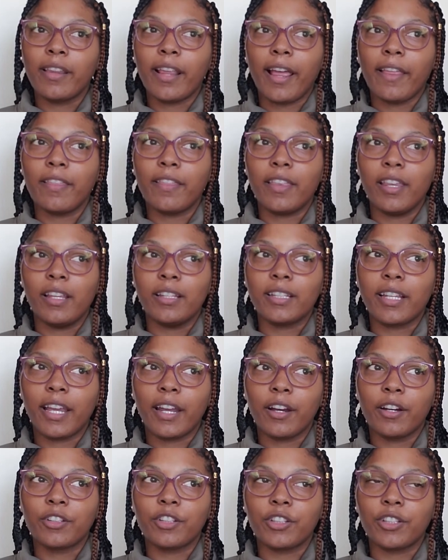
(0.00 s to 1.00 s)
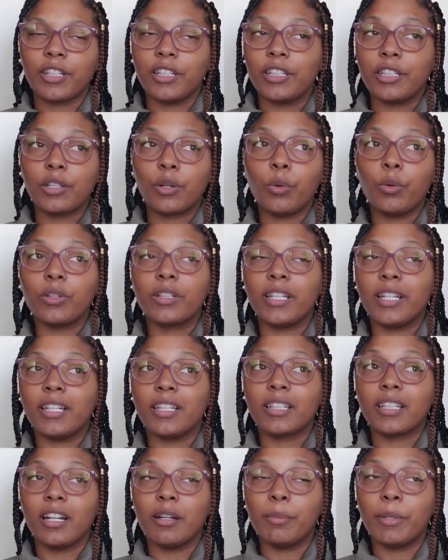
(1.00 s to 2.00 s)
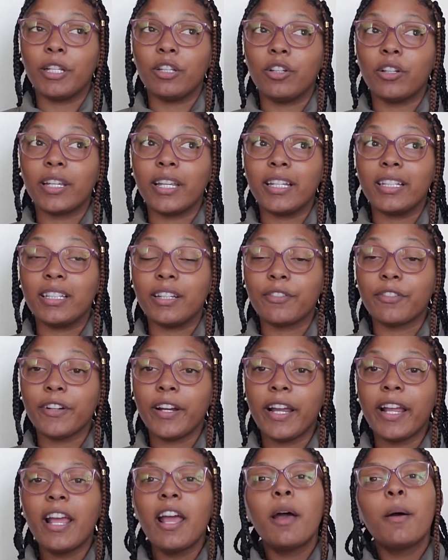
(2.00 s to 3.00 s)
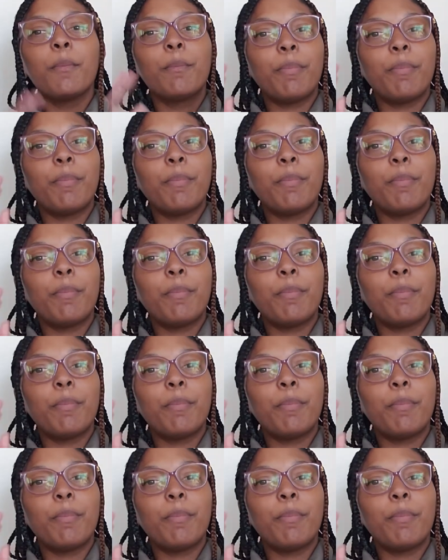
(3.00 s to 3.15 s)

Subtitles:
that these characters in this whole scene is going to be looking different,